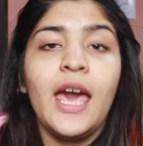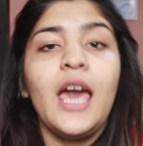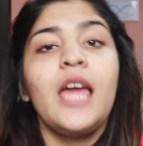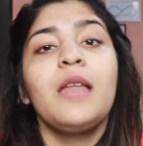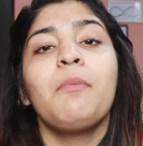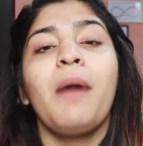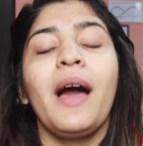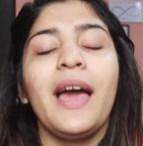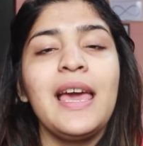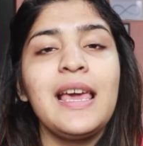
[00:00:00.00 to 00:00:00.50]

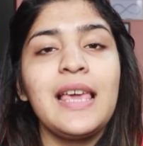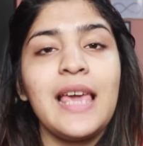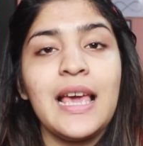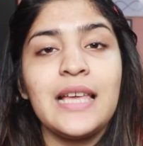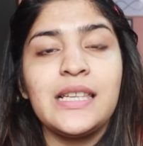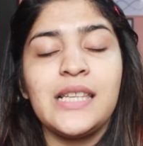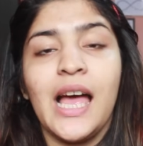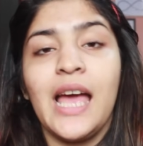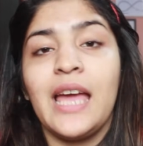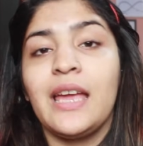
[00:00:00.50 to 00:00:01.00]
In my
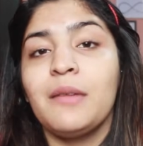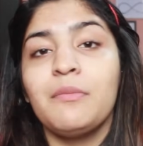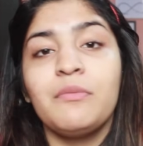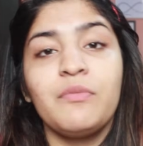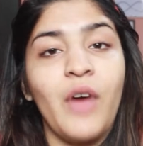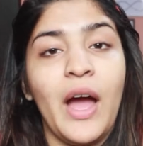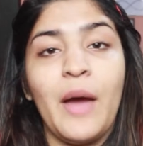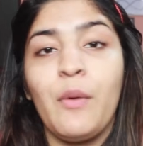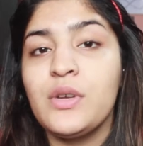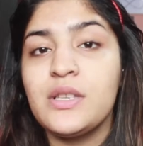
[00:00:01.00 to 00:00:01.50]
case,
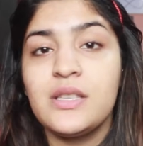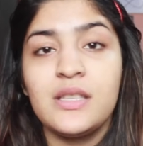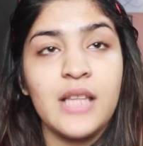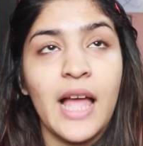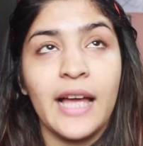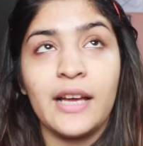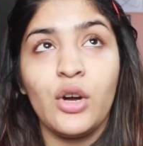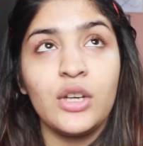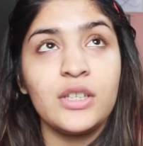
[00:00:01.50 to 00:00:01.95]
I